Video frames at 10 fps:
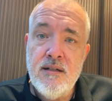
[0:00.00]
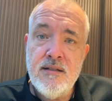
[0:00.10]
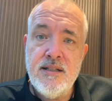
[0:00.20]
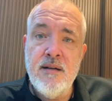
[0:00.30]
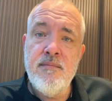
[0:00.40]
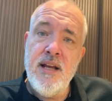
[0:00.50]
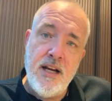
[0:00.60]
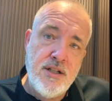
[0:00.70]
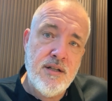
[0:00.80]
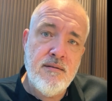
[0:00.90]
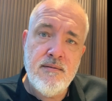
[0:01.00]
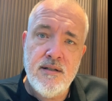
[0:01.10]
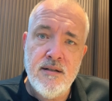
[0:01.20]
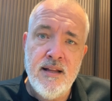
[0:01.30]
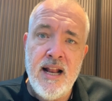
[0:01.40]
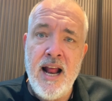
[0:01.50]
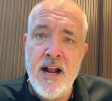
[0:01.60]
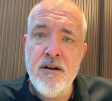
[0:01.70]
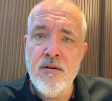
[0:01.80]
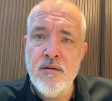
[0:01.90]
temptation to let
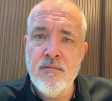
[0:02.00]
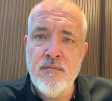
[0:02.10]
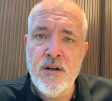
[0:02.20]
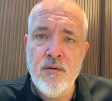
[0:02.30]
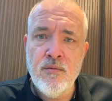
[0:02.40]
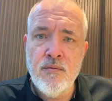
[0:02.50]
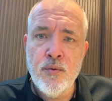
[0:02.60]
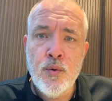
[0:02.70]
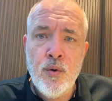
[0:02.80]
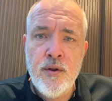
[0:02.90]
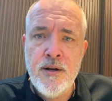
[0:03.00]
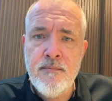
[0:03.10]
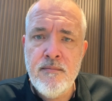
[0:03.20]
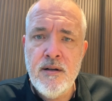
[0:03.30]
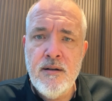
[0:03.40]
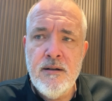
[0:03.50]
anger, rule them.